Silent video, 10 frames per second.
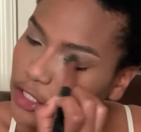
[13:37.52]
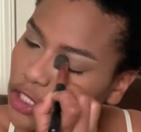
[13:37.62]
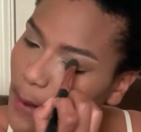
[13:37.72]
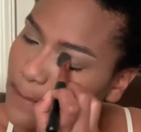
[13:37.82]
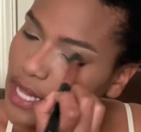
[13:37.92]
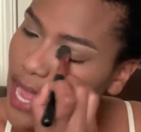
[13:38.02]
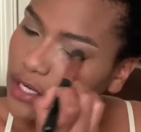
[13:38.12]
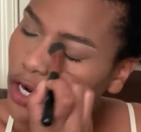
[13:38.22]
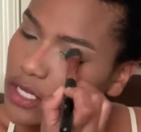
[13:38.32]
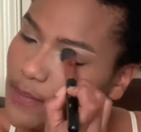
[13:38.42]
Black
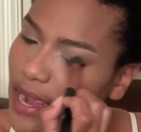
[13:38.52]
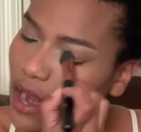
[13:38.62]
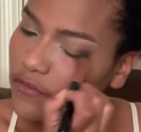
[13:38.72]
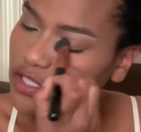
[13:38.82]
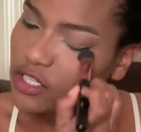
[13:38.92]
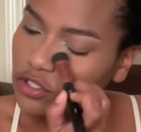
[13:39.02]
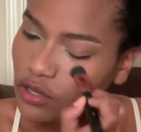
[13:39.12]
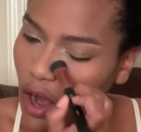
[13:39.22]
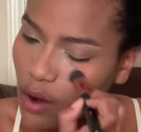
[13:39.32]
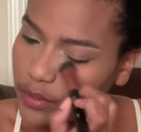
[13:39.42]
girls. My conversations are
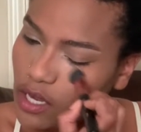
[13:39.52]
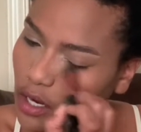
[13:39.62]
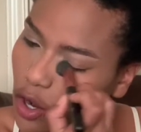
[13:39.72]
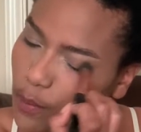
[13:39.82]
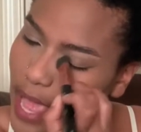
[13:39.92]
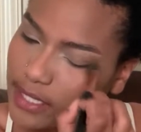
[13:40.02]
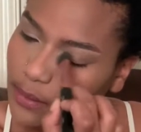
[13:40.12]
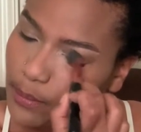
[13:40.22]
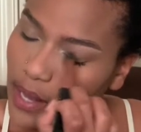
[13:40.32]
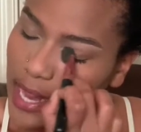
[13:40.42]
always going to go back to
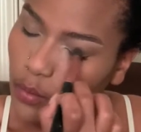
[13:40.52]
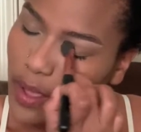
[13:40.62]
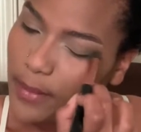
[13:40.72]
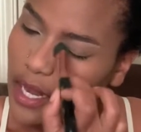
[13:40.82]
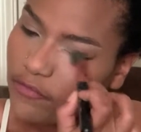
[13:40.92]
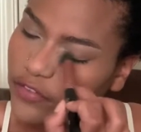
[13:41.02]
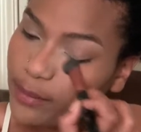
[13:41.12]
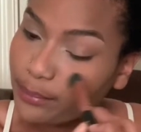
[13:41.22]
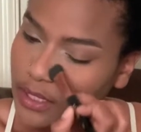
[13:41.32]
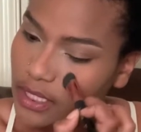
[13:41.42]
Black women and femme
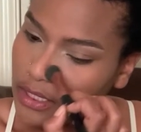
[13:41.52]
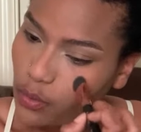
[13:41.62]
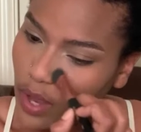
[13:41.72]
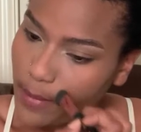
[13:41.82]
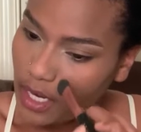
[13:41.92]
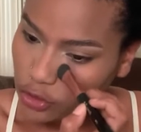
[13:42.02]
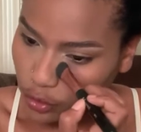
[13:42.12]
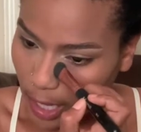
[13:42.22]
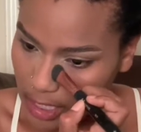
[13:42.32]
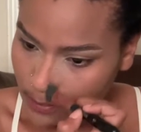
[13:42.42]
presenting women and
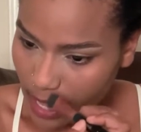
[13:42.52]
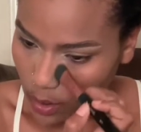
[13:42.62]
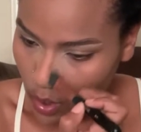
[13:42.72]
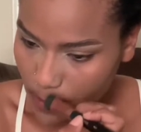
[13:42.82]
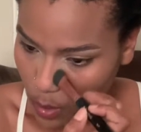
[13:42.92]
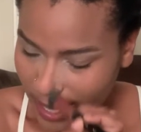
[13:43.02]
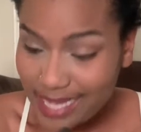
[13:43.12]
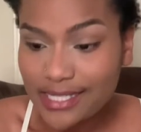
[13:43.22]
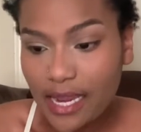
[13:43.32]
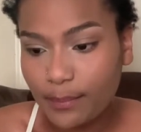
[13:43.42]
trans Black women. When I
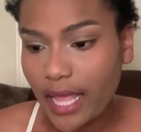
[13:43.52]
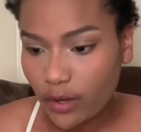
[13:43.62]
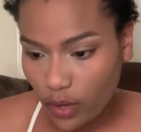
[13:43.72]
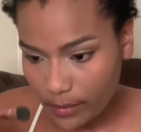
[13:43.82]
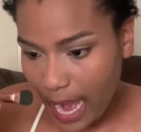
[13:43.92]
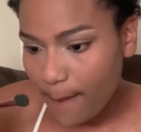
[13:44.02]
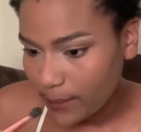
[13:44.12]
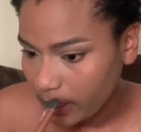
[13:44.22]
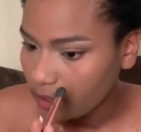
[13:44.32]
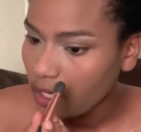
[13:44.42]
say Black women, I
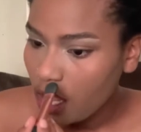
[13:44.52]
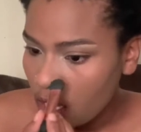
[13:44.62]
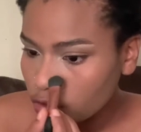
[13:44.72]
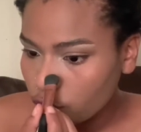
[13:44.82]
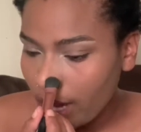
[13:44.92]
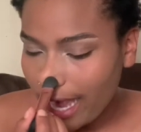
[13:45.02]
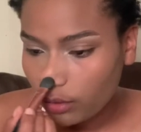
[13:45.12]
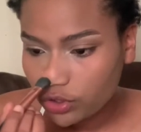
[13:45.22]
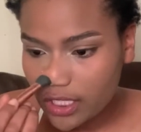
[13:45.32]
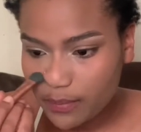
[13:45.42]
mean, I don't
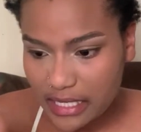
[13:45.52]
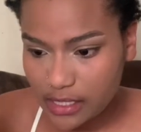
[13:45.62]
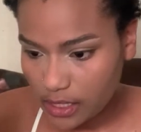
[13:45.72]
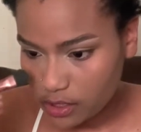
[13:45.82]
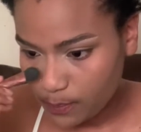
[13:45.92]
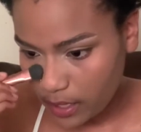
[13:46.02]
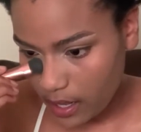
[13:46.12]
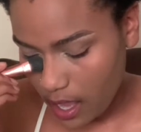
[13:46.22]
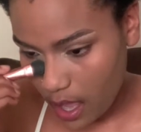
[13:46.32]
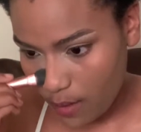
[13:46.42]
just mean cis
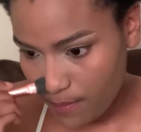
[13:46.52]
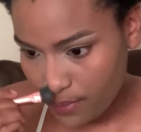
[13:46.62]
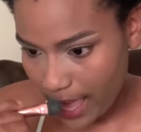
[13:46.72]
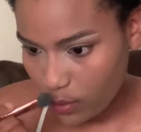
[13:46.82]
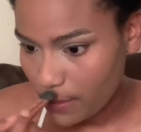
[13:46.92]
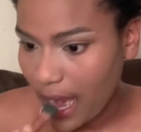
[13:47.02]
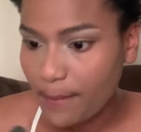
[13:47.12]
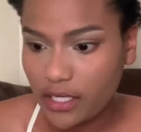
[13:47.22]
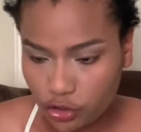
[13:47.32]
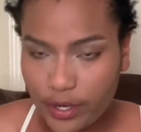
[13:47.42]
Black women. I mean
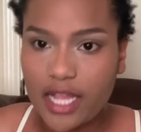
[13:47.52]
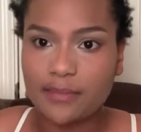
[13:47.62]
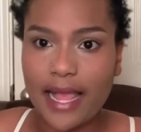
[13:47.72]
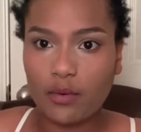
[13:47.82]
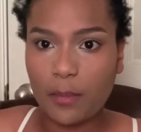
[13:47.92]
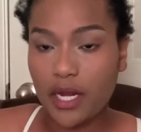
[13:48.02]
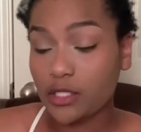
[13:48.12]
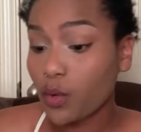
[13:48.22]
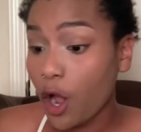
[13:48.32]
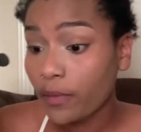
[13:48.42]
trans Black women as
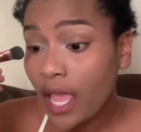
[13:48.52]
well.